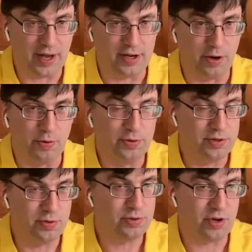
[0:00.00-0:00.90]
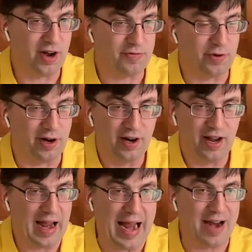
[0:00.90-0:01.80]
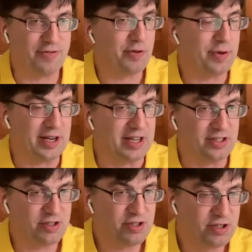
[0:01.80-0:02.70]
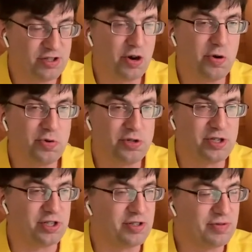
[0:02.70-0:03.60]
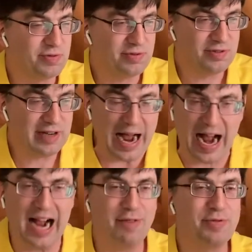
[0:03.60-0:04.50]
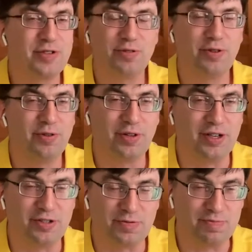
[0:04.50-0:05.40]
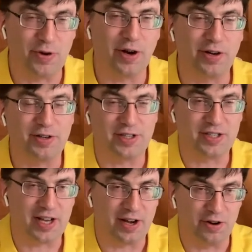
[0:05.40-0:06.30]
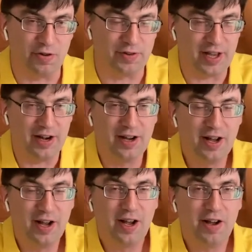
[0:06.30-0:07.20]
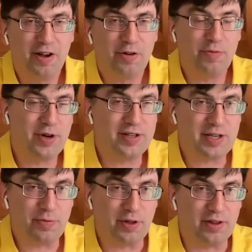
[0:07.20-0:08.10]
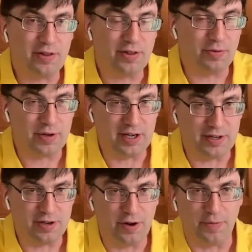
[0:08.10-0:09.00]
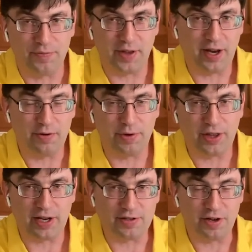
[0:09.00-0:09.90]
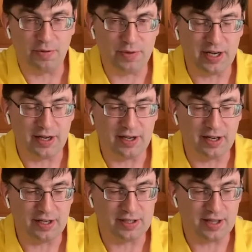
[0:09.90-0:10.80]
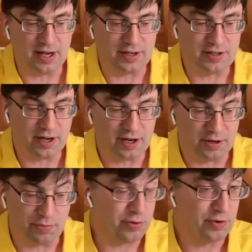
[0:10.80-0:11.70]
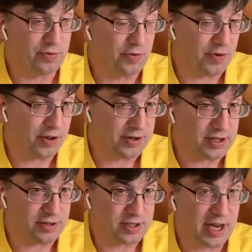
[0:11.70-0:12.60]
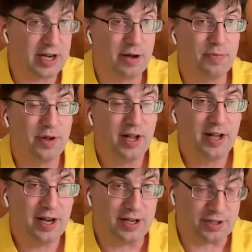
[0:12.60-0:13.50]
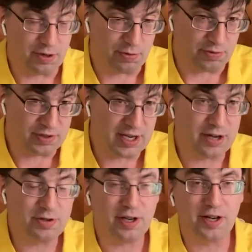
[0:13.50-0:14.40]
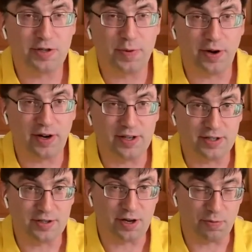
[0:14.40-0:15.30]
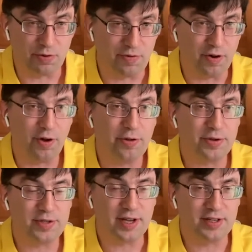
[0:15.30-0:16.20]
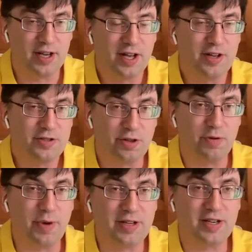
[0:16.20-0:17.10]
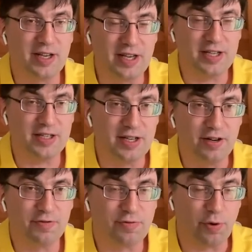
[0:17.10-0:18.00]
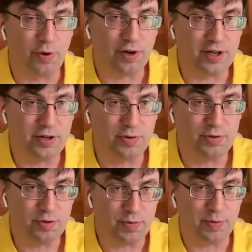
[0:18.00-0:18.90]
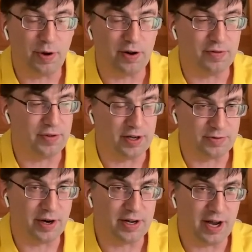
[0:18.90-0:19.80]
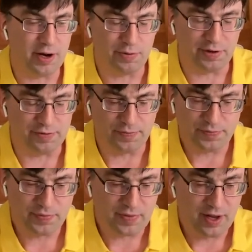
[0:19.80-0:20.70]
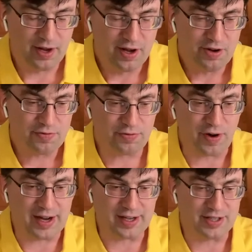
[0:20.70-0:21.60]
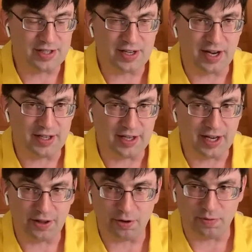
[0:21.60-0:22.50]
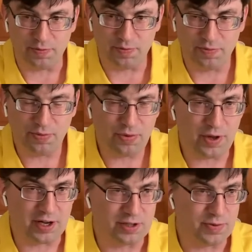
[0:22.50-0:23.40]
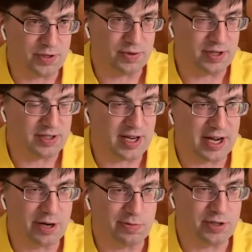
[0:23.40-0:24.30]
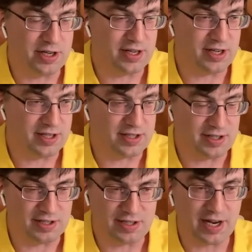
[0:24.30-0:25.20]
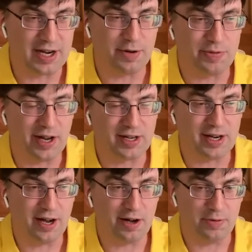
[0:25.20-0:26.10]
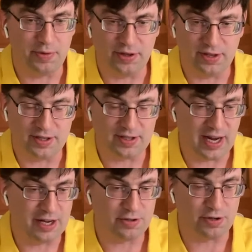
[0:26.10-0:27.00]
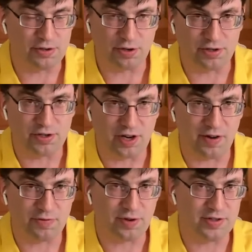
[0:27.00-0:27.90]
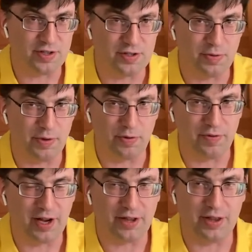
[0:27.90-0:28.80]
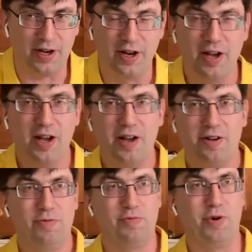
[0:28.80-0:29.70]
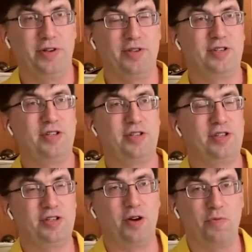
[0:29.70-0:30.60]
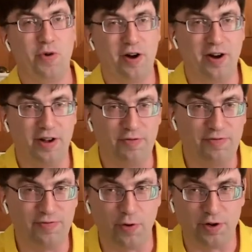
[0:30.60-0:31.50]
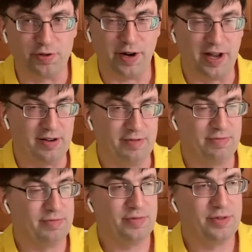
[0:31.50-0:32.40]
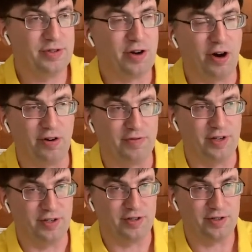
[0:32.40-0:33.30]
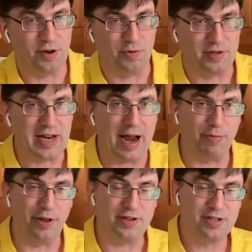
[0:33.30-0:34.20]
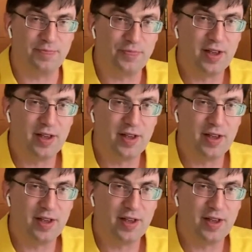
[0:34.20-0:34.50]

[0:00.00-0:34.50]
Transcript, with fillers: I know, new software. Everybody gets so just absolutely just bonkers excited over that. But it's something that we need to do. And what that's going to mean is that it's going to improve the volunteer sign up, it's going to improve scheduling experience, it's going to improve all those things so that it makes it easy for you to be part of things. Right now, we've Frankenstein together things between Sign Up Genius and signup.com and this ancient church software system that we've got that runs somewhere on Fortran carved into stone tablets.